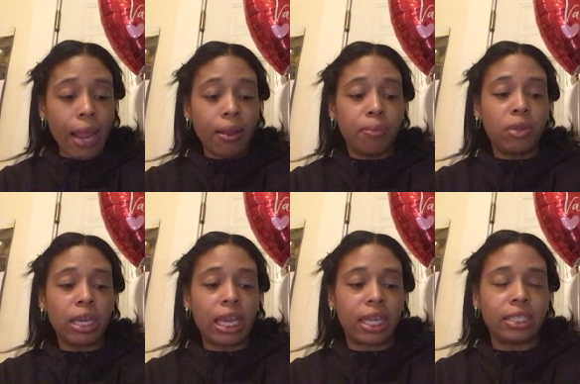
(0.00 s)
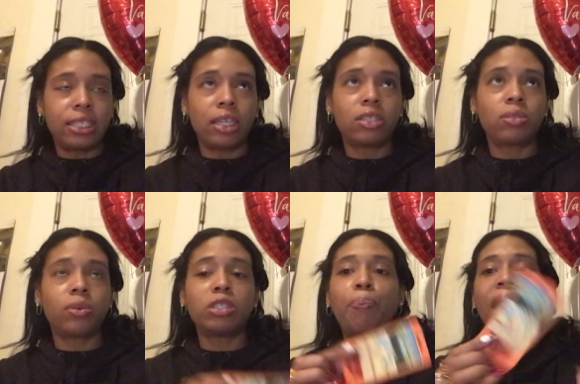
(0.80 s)
And look at Ten of
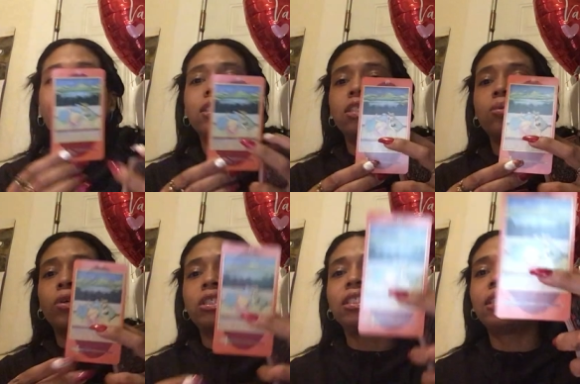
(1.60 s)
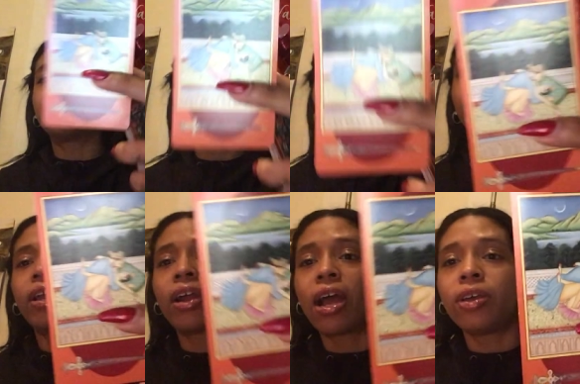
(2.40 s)
Swords, Page of Swords. He says, I don't
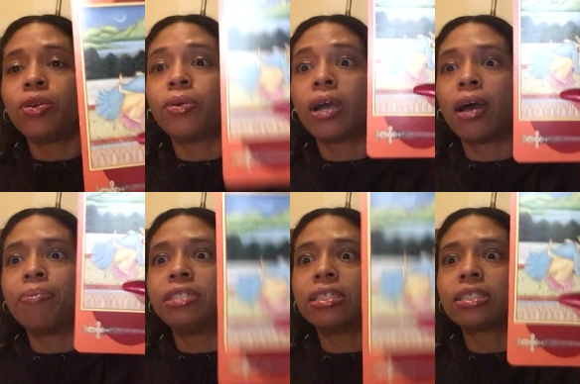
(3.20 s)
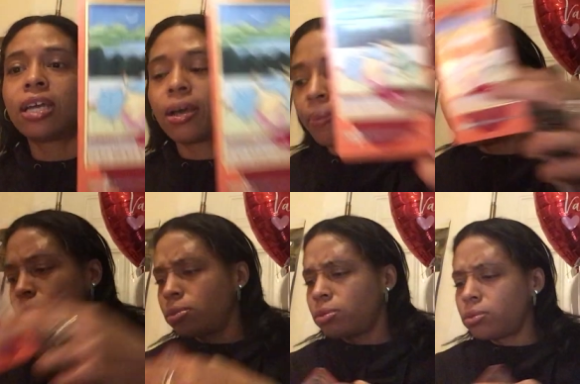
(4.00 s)
care how you come, just come.
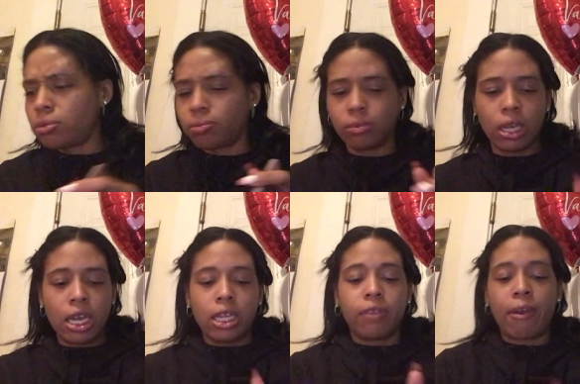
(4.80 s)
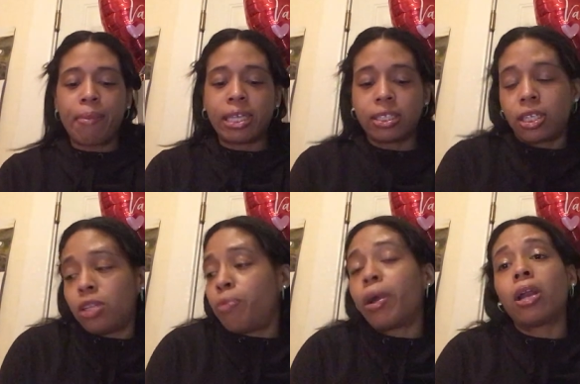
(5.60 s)
Ooh. If I'm asking,
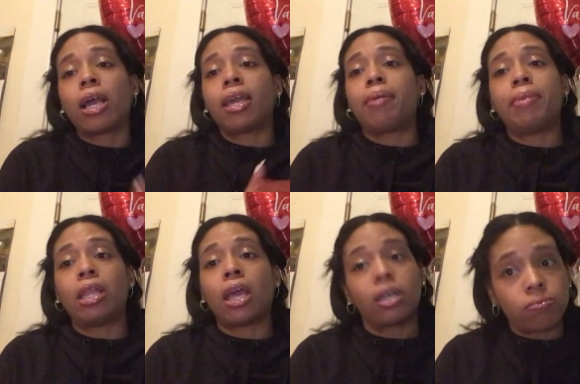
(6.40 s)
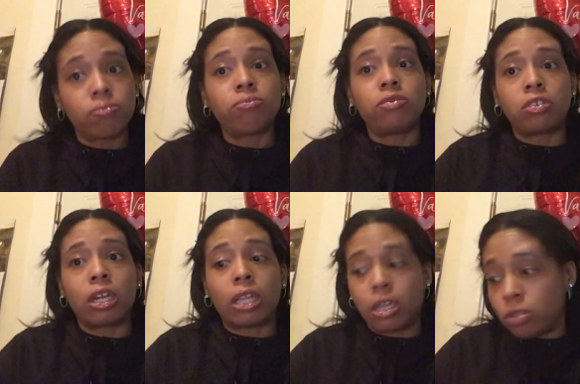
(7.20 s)
you better not get me like
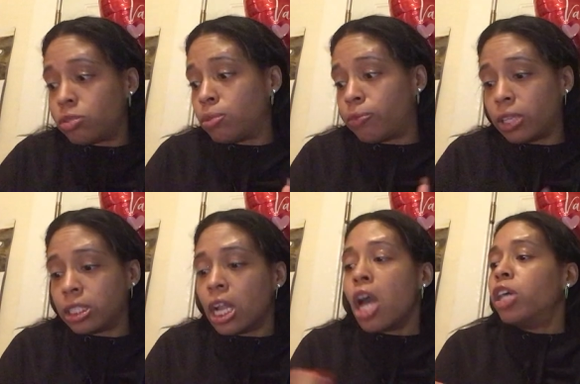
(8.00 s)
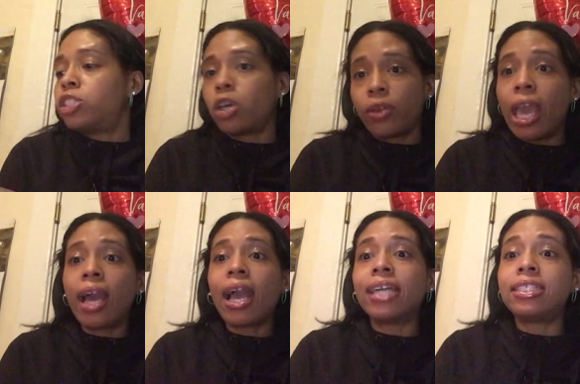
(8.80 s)
strike that YouTube for this. So yeah,
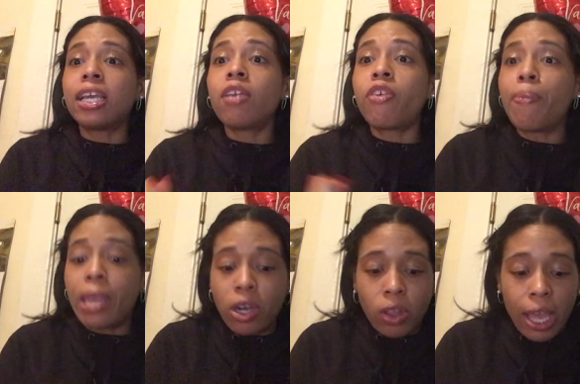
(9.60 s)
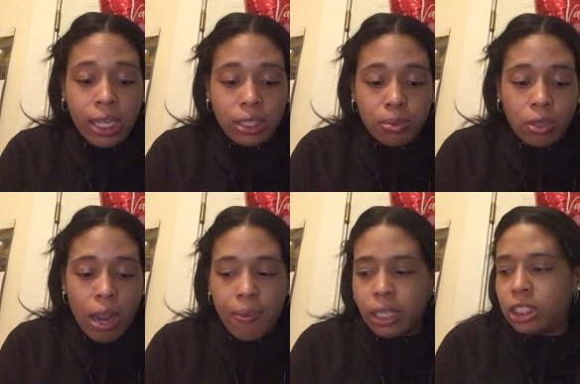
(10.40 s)
guys, thank you for being here. Like,
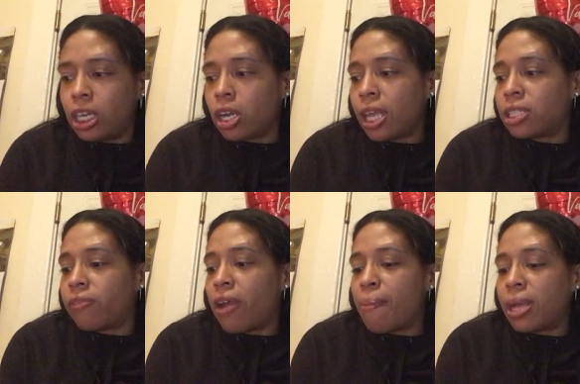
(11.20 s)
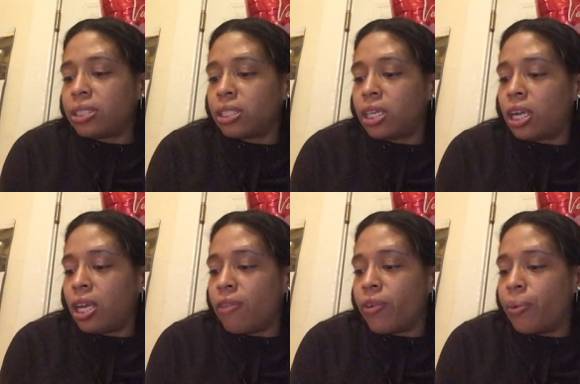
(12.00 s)
subscribe, and share. Like, Divine Masculine
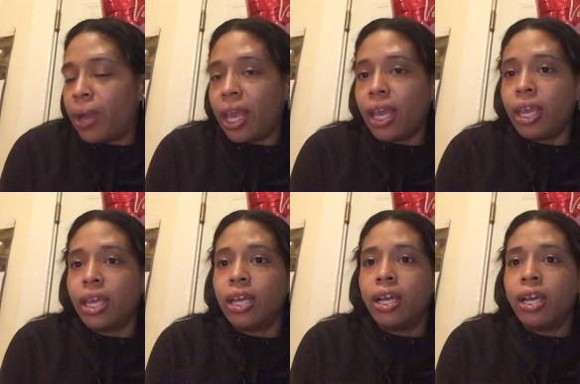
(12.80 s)
couldn't even wait.